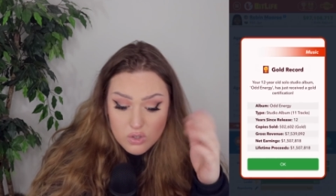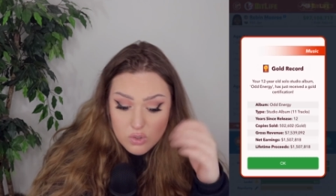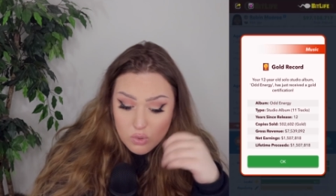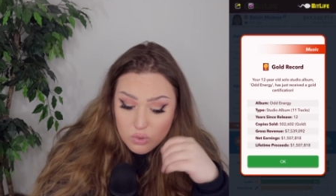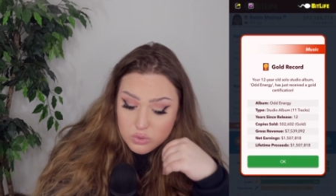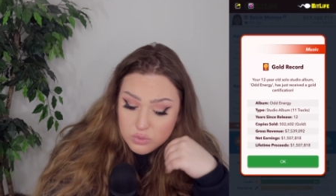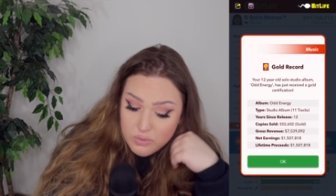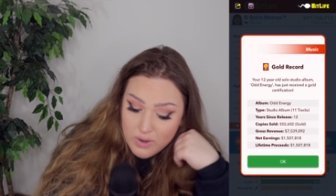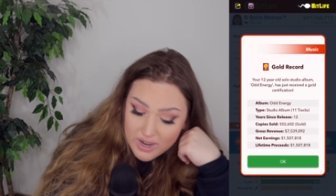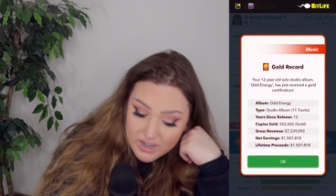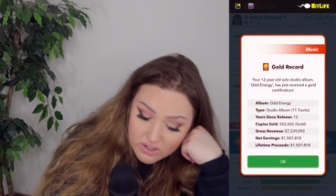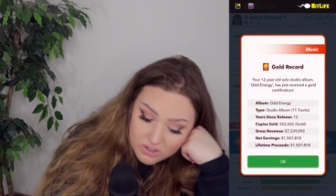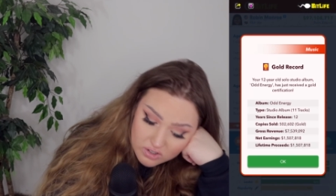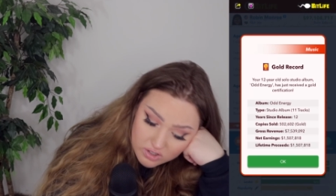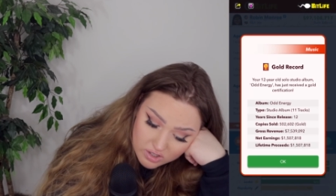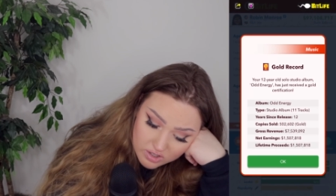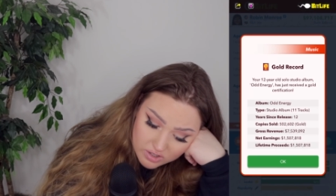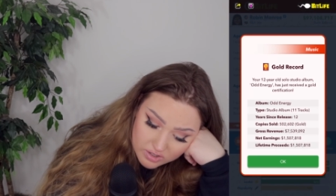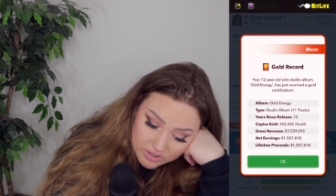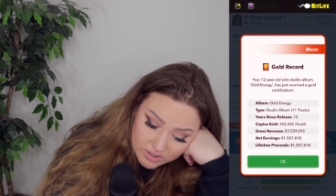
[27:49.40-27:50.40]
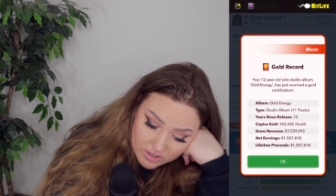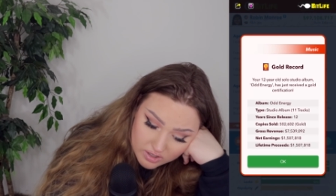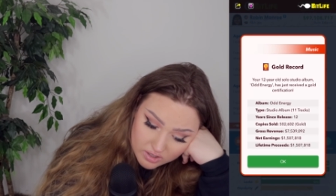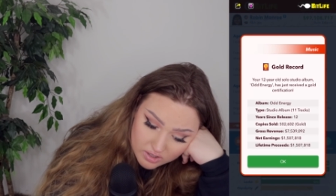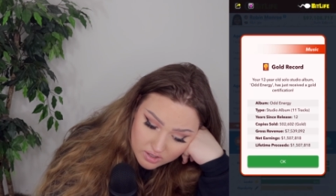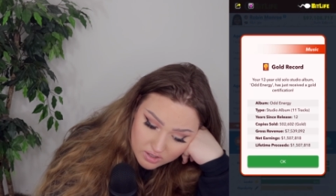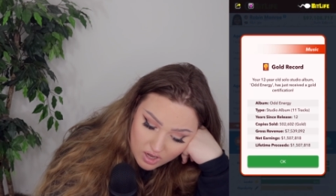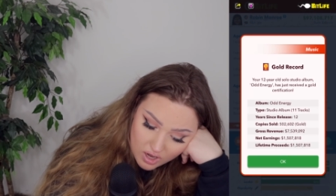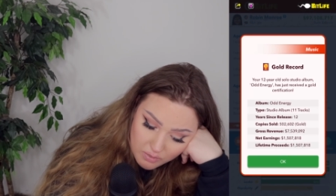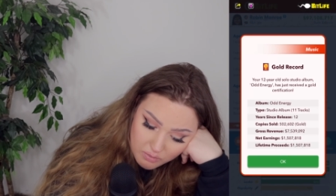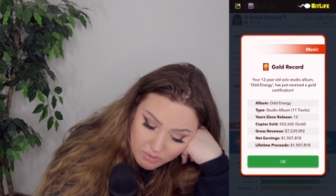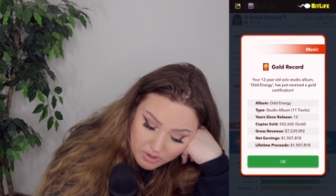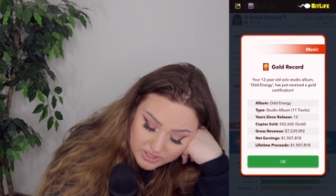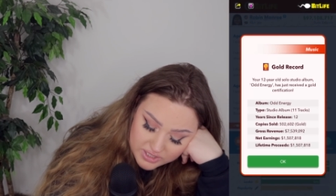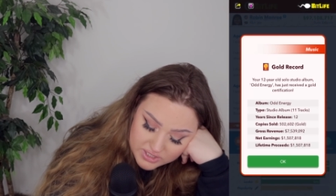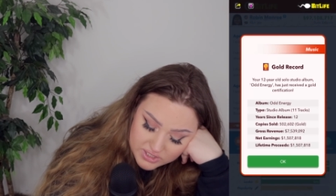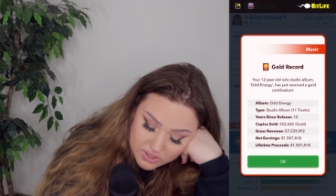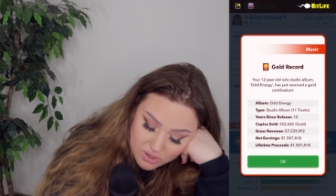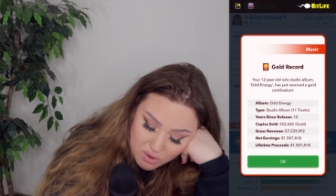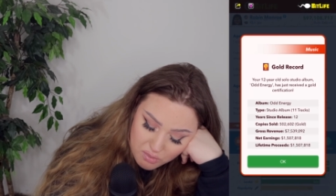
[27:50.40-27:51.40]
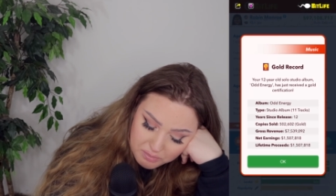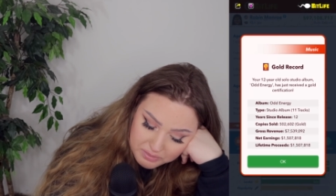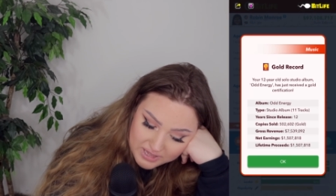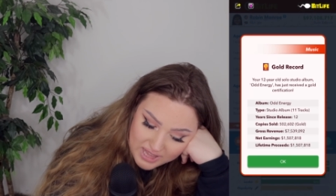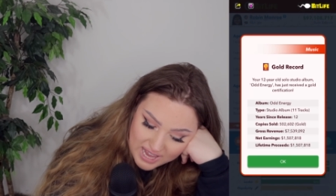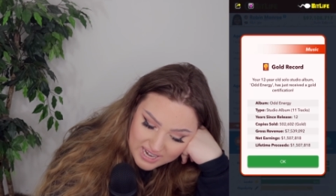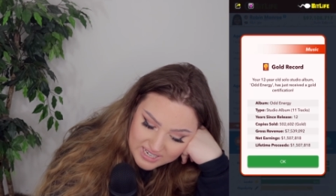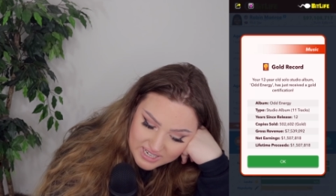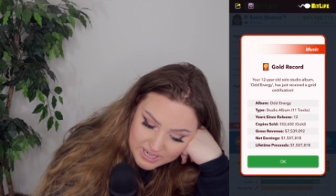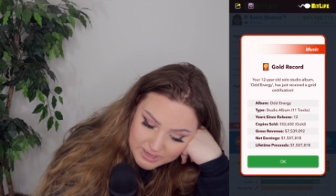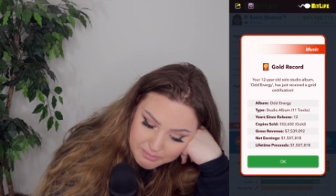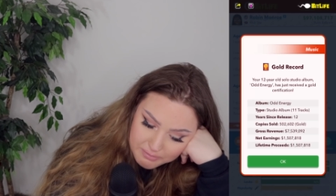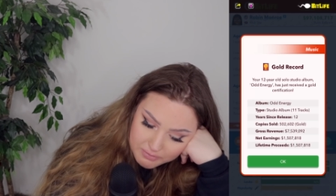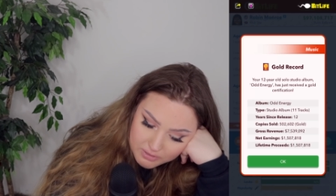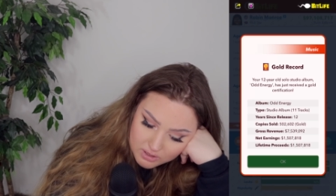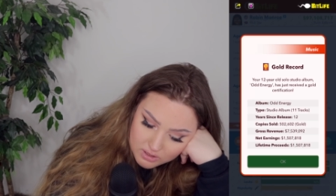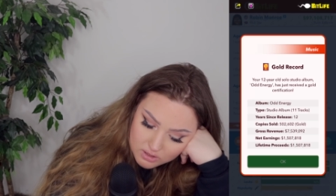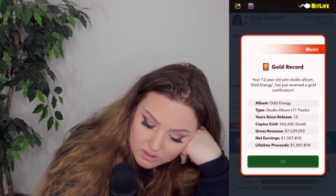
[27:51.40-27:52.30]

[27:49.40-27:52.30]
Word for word: gold record. I wanted to go platinum.